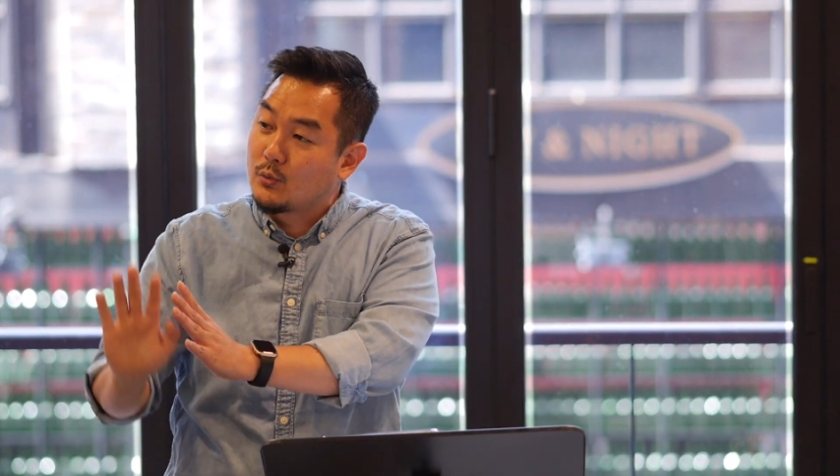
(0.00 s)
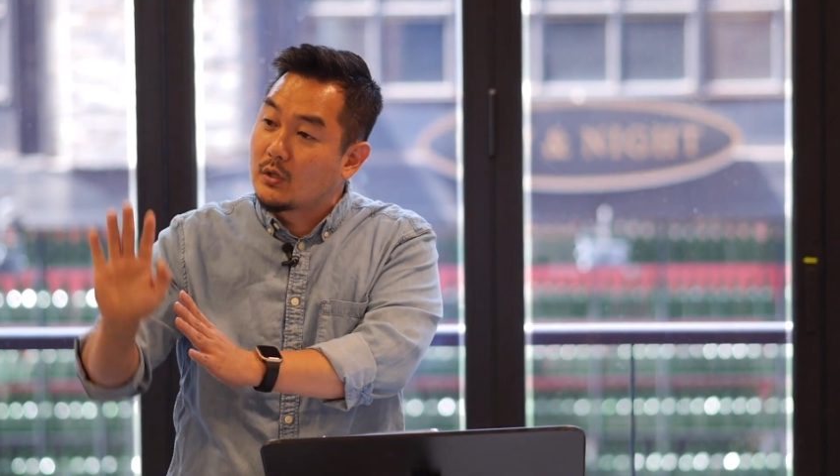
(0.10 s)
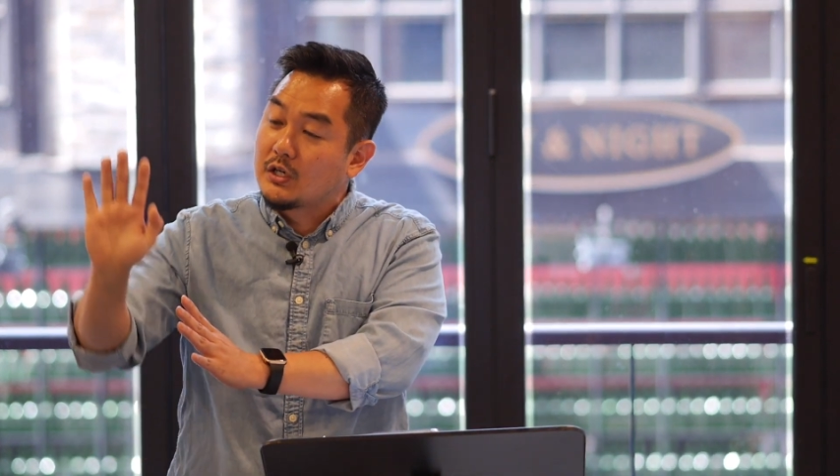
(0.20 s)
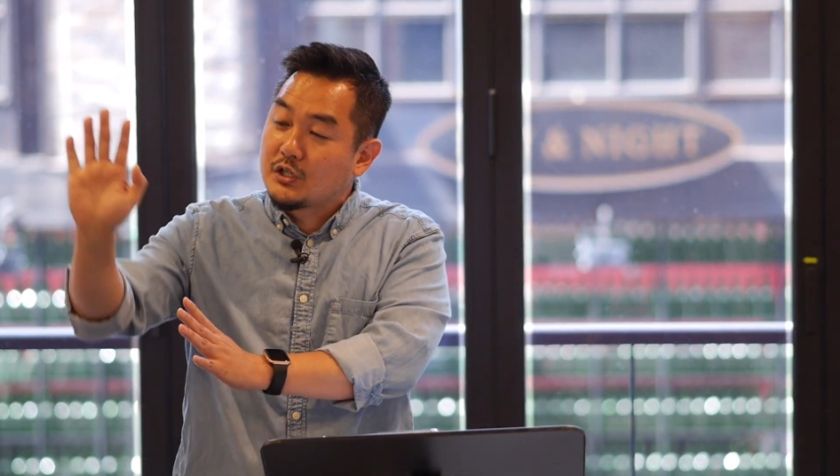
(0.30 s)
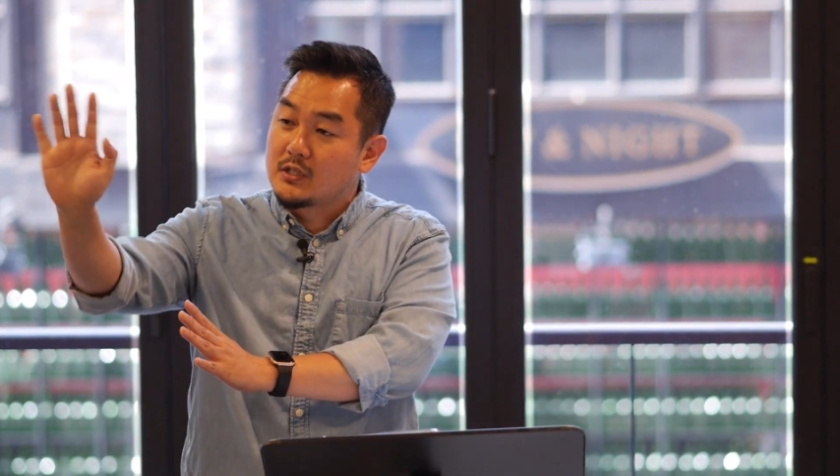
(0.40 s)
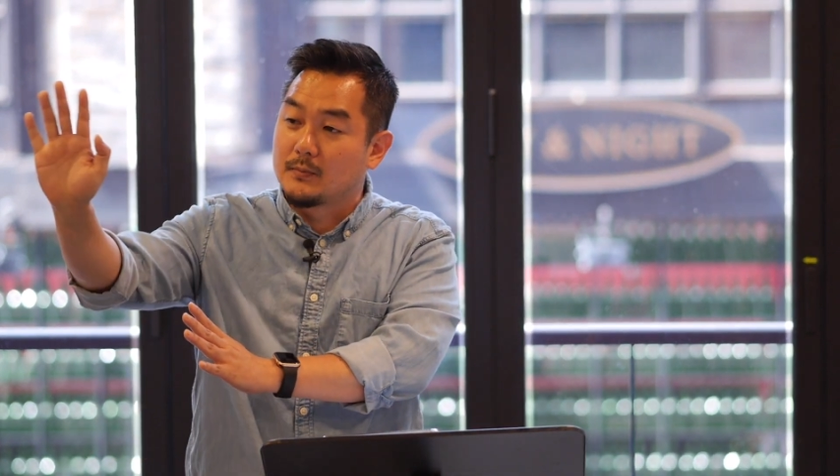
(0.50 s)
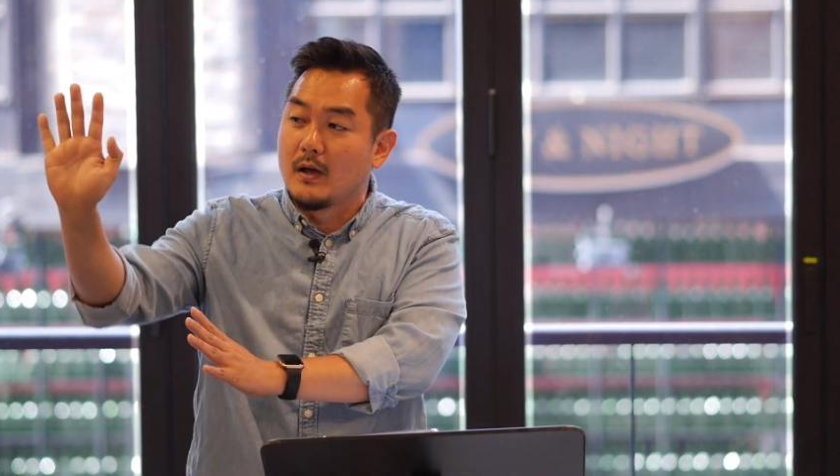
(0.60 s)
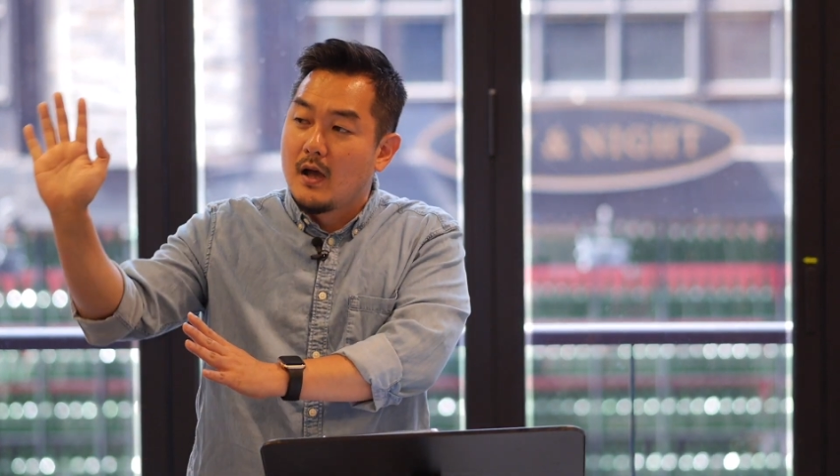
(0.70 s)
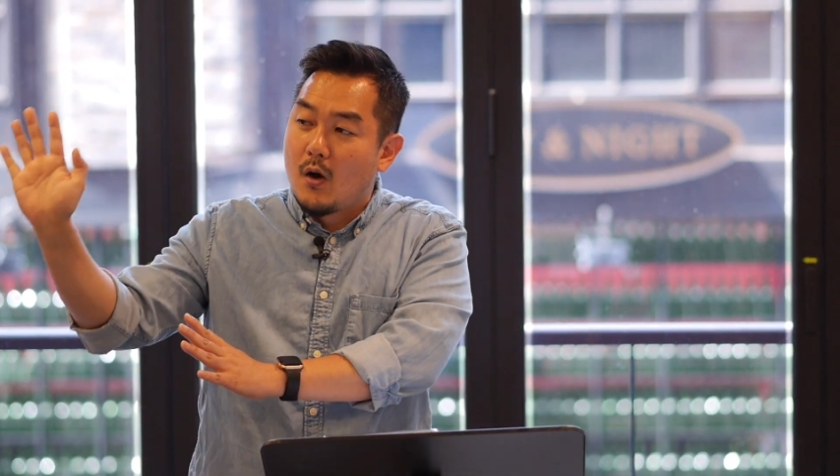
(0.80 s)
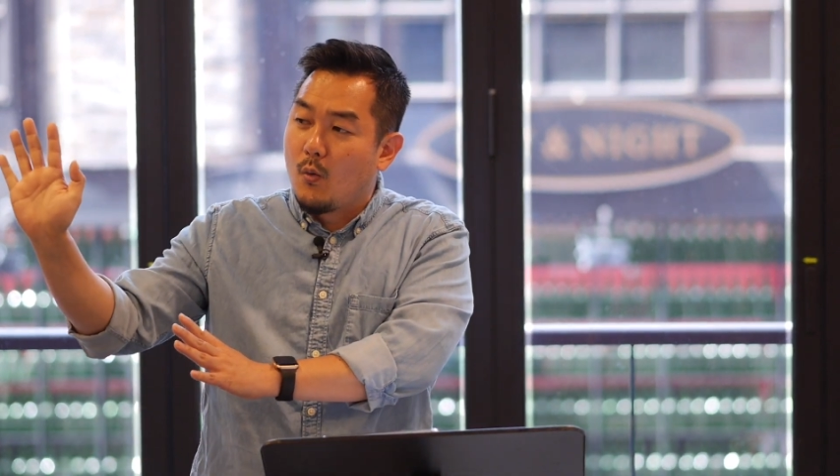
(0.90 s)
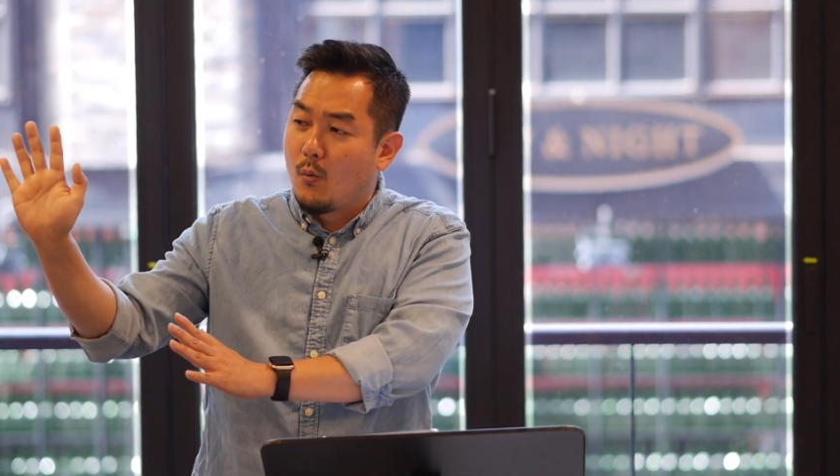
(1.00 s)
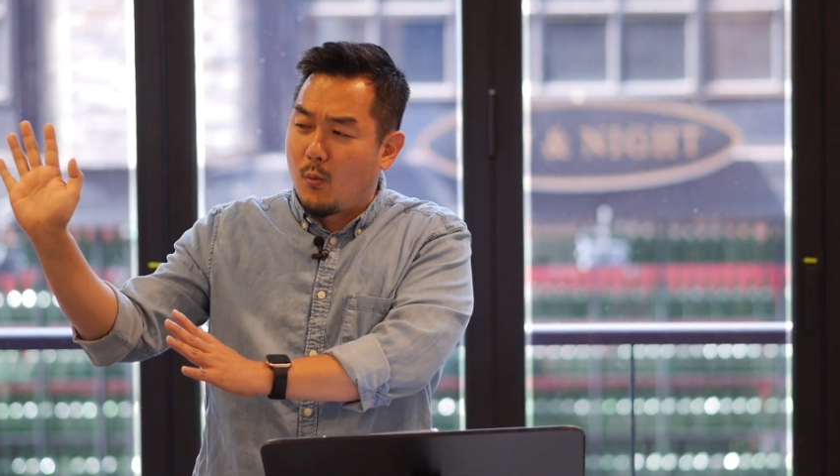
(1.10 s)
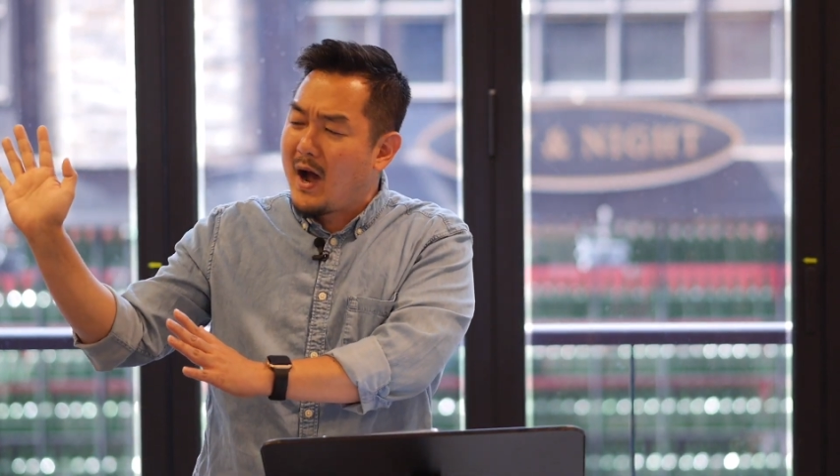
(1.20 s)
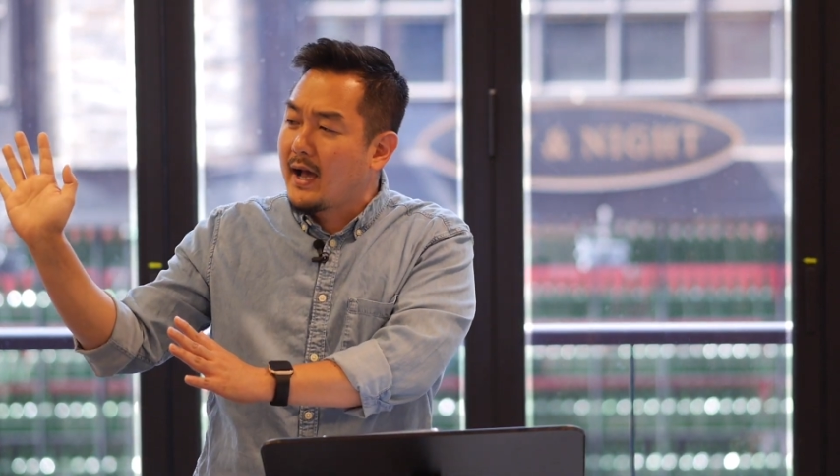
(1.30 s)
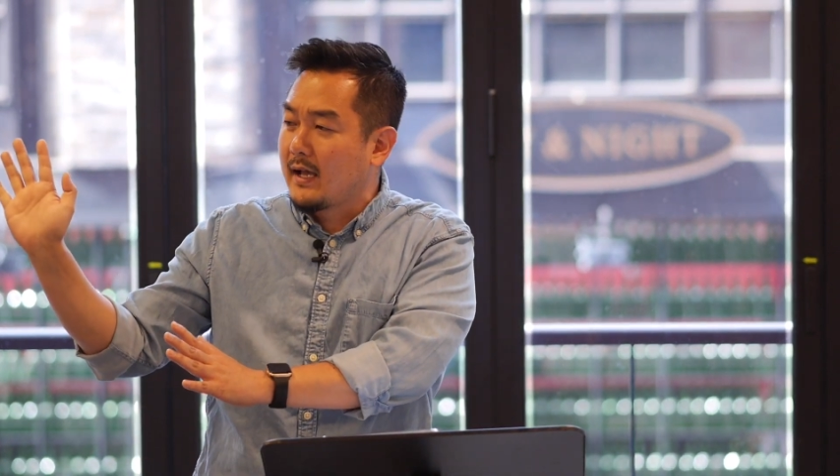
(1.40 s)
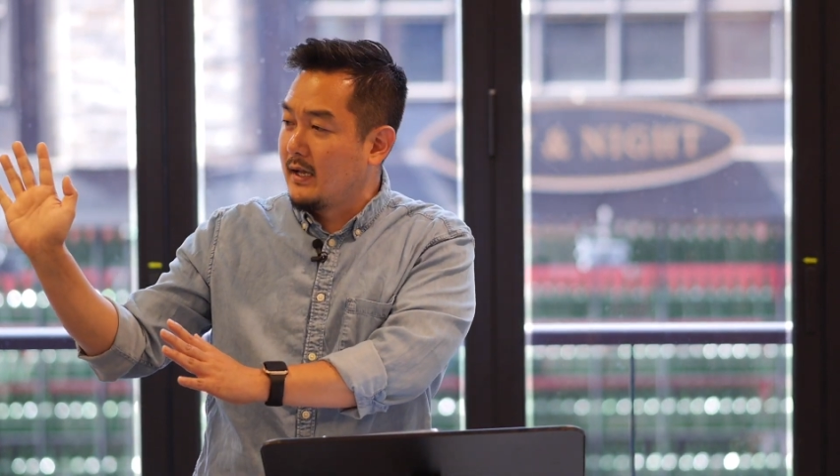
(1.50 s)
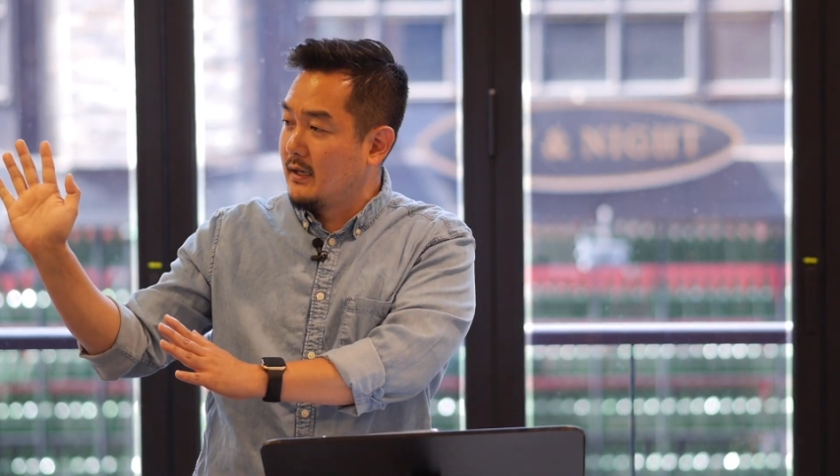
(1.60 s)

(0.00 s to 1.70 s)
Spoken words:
worship. Why?